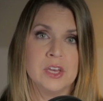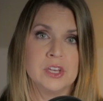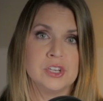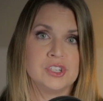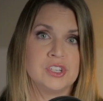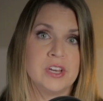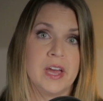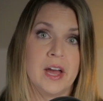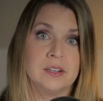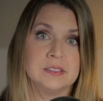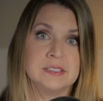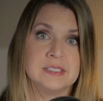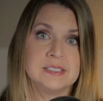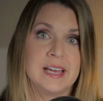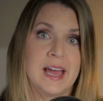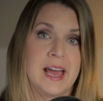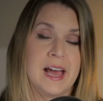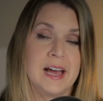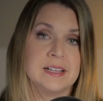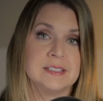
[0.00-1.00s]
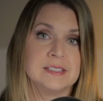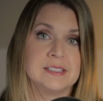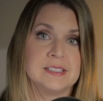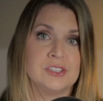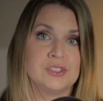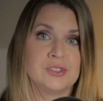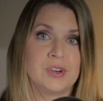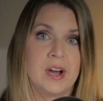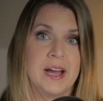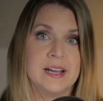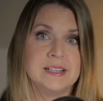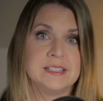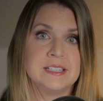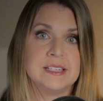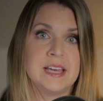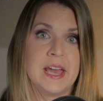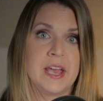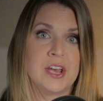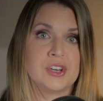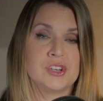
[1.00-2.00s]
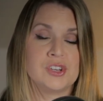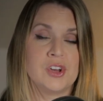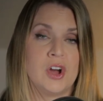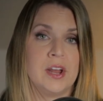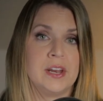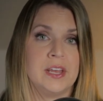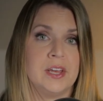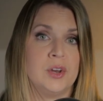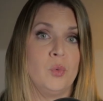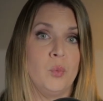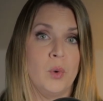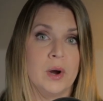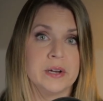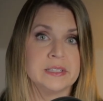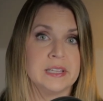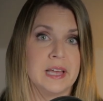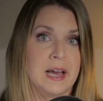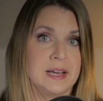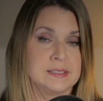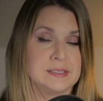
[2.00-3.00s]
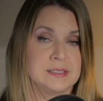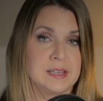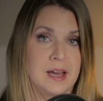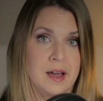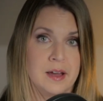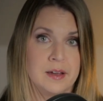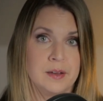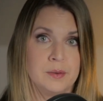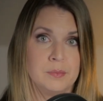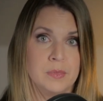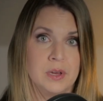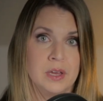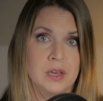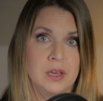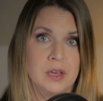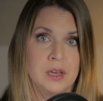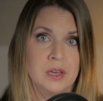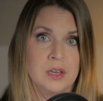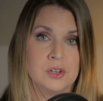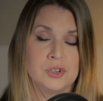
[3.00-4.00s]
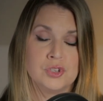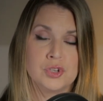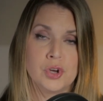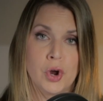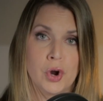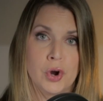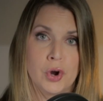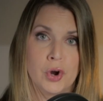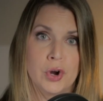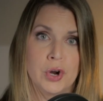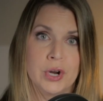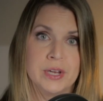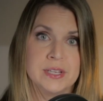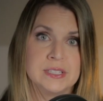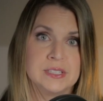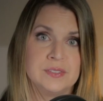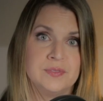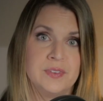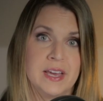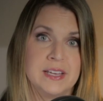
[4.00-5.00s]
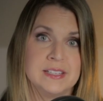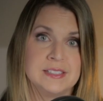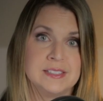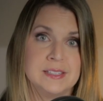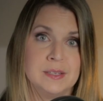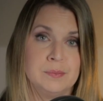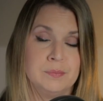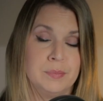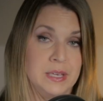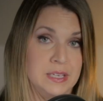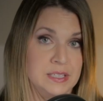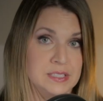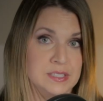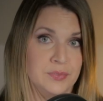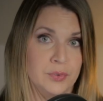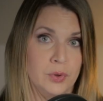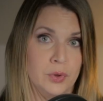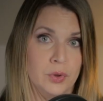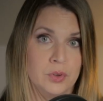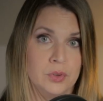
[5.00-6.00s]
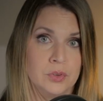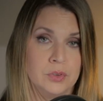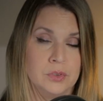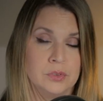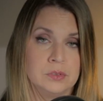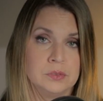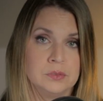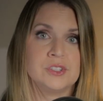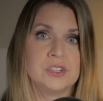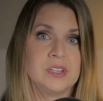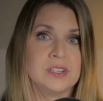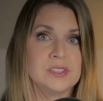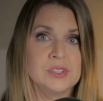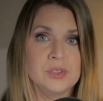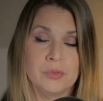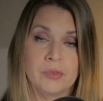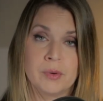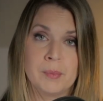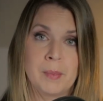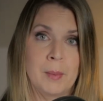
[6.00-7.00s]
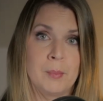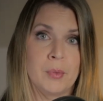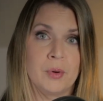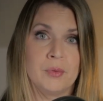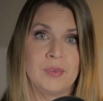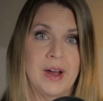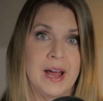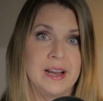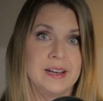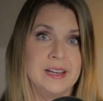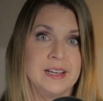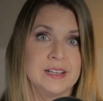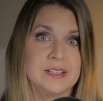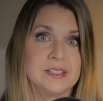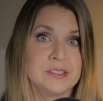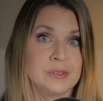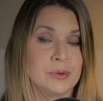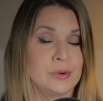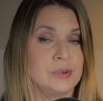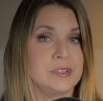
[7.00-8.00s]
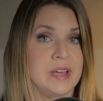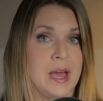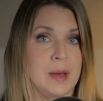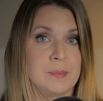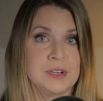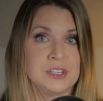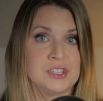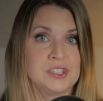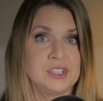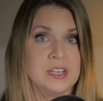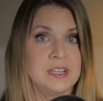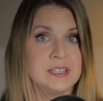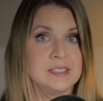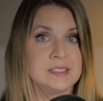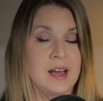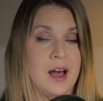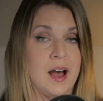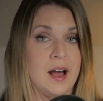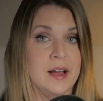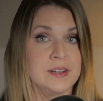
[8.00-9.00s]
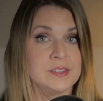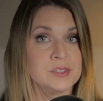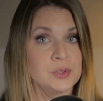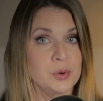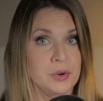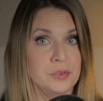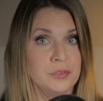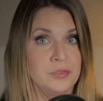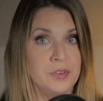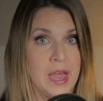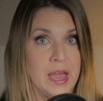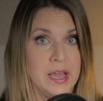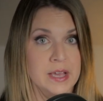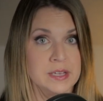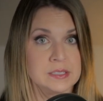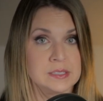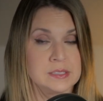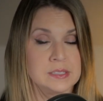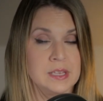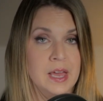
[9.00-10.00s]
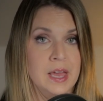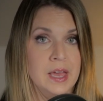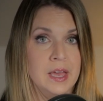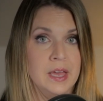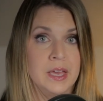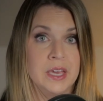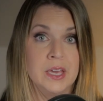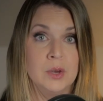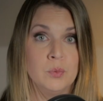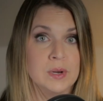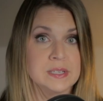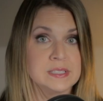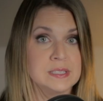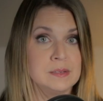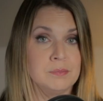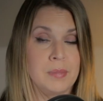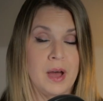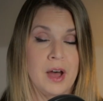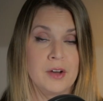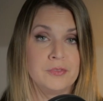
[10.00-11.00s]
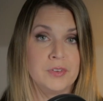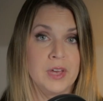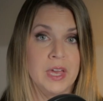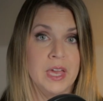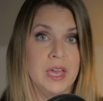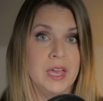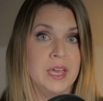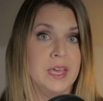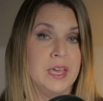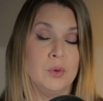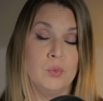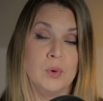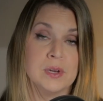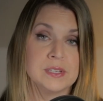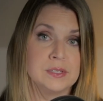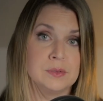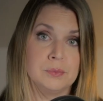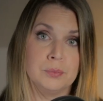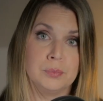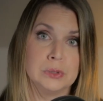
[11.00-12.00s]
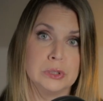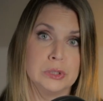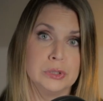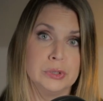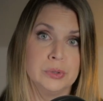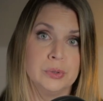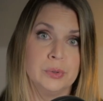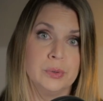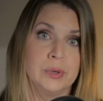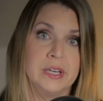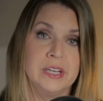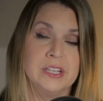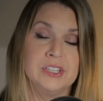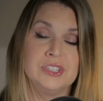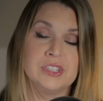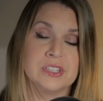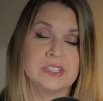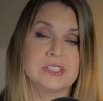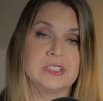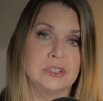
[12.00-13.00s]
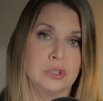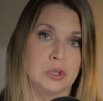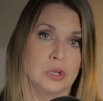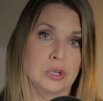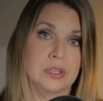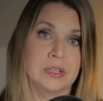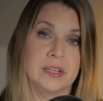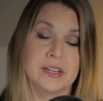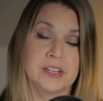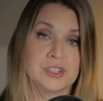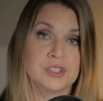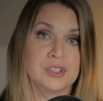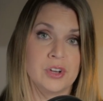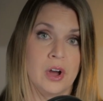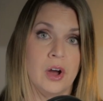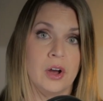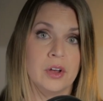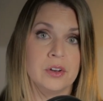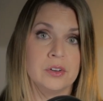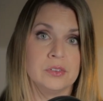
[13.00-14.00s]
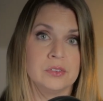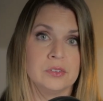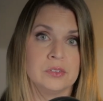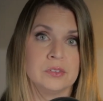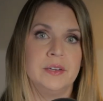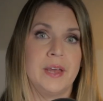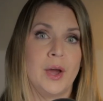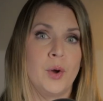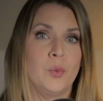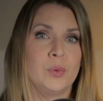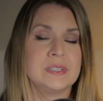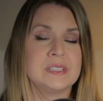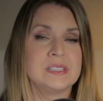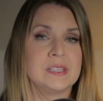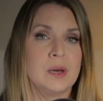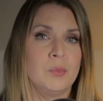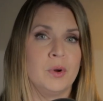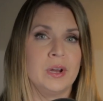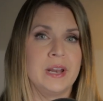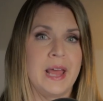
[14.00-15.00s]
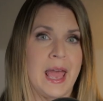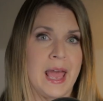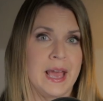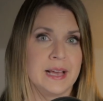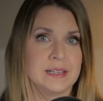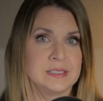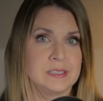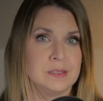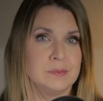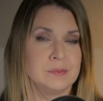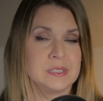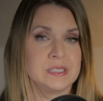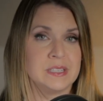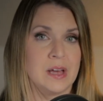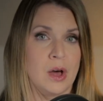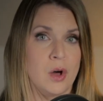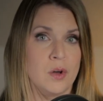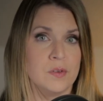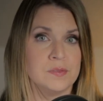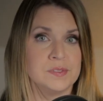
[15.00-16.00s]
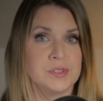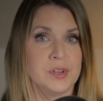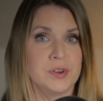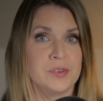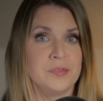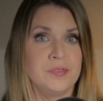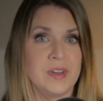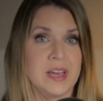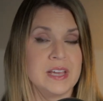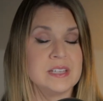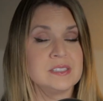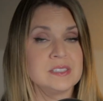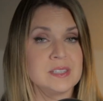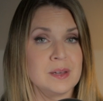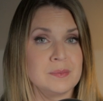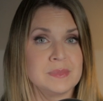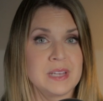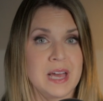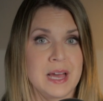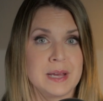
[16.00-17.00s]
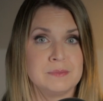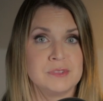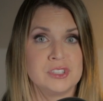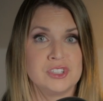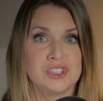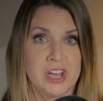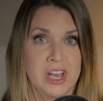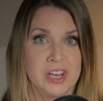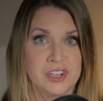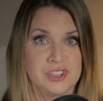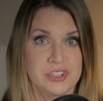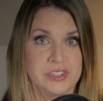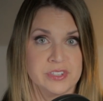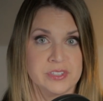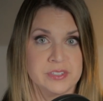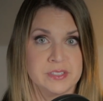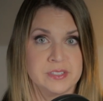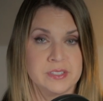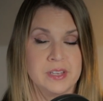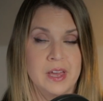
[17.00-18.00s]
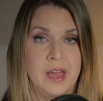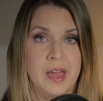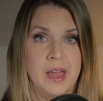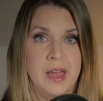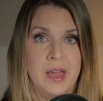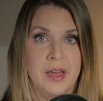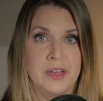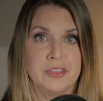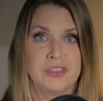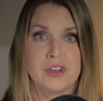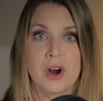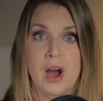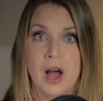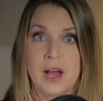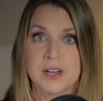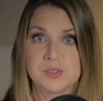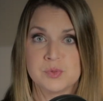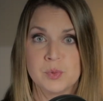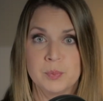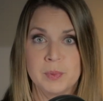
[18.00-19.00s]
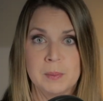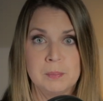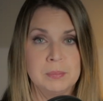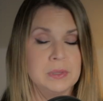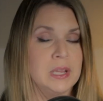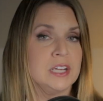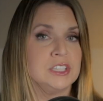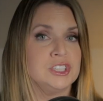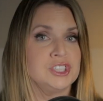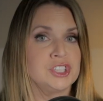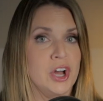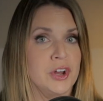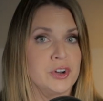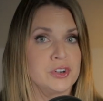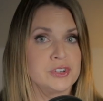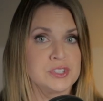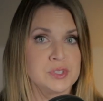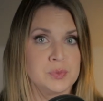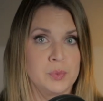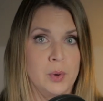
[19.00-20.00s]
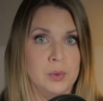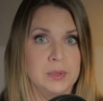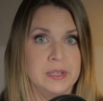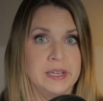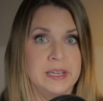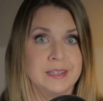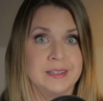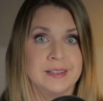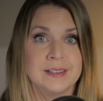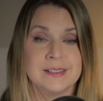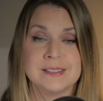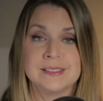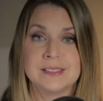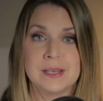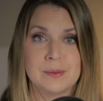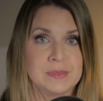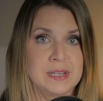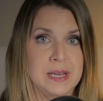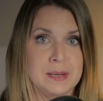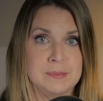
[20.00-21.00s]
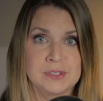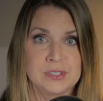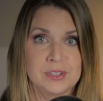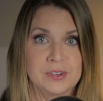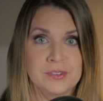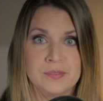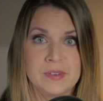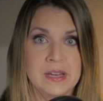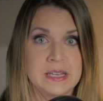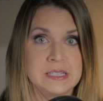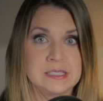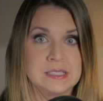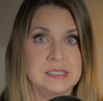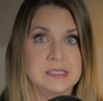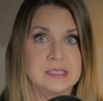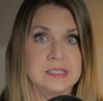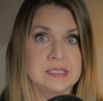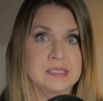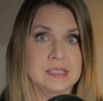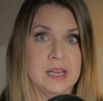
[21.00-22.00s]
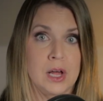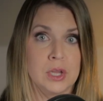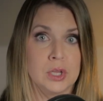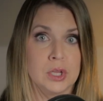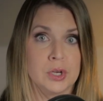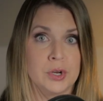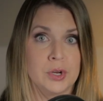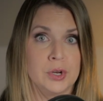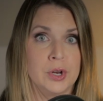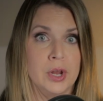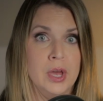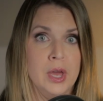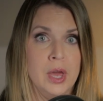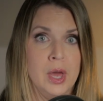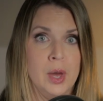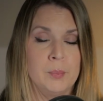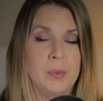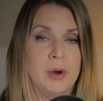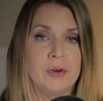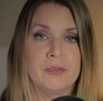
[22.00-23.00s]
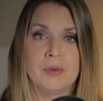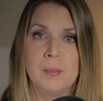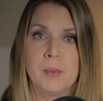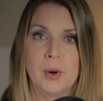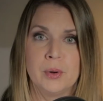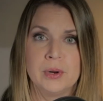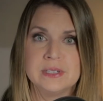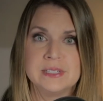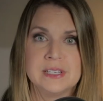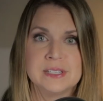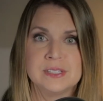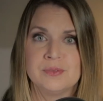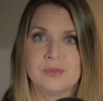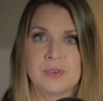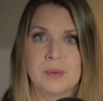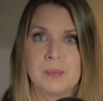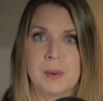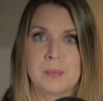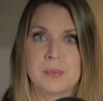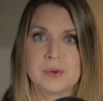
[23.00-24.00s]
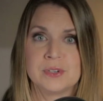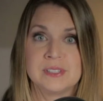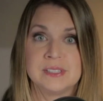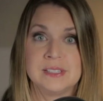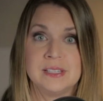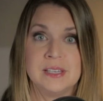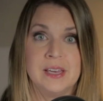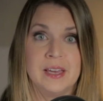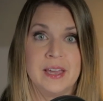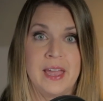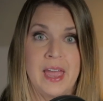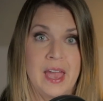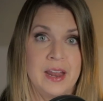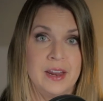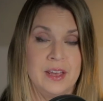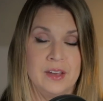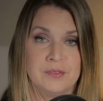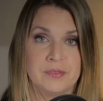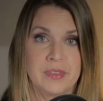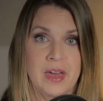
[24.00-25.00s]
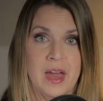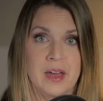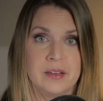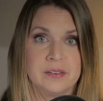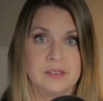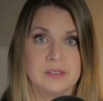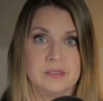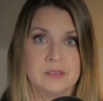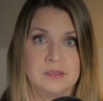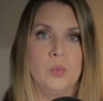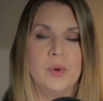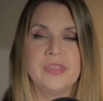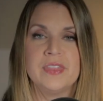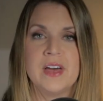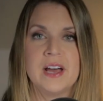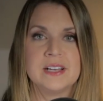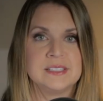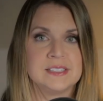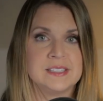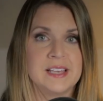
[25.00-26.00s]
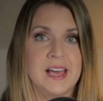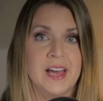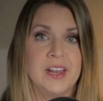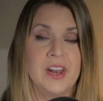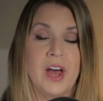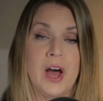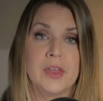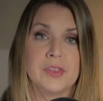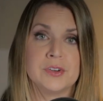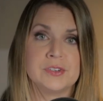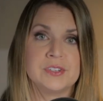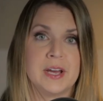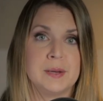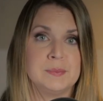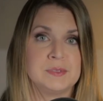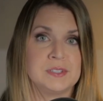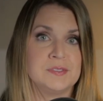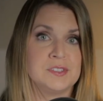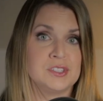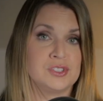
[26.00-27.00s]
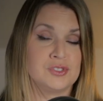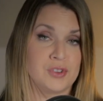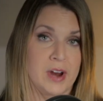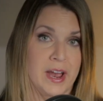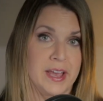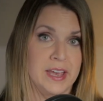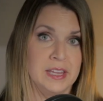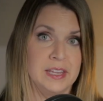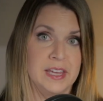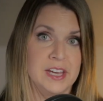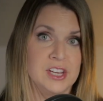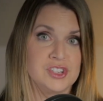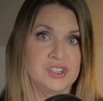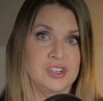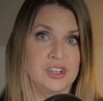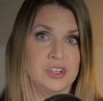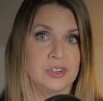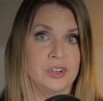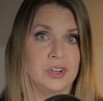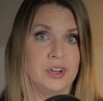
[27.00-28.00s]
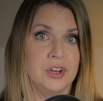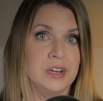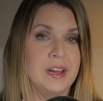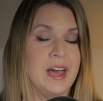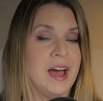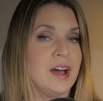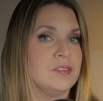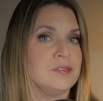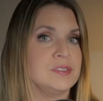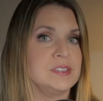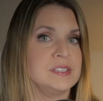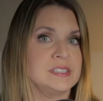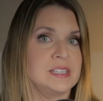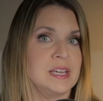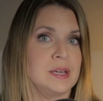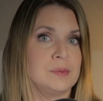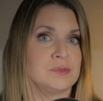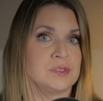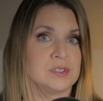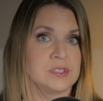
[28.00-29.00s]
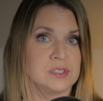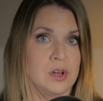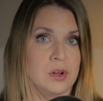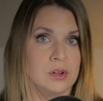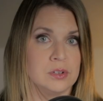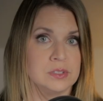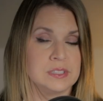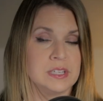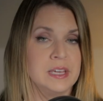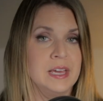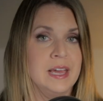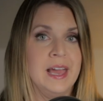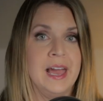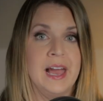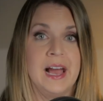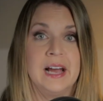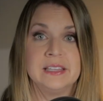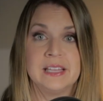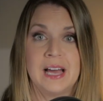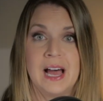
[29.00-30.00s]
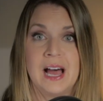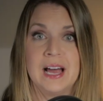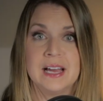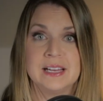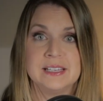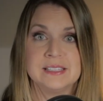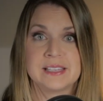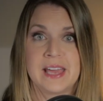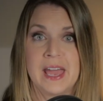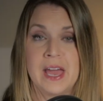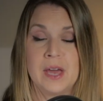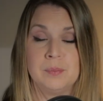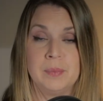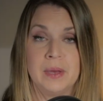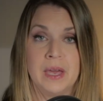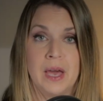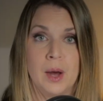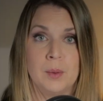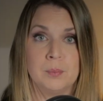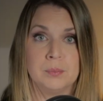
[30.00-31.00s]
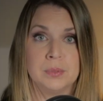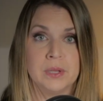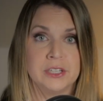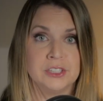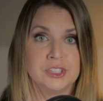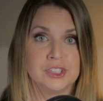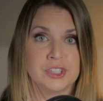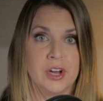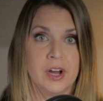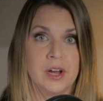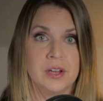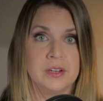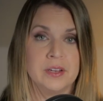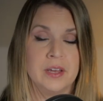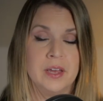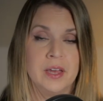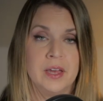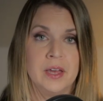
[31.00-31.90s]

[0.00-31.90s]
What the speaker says: She held his hands and tried to take Sean in one last time. To her, his face seemed peaceful. She doesn't remember redness or damage to his eyes or face. He wasn't puffy, he wasn't blue, he just looked like Sean. Now, when someone hangs themselves, their face sometimes changes. Their eyes will be bloodshot or swollen, sometimes their face is discolored, but Ramona doesn't remember seeing any of that. With that said, other types of strangulation could have the same result, and the eyes can become bloodshot.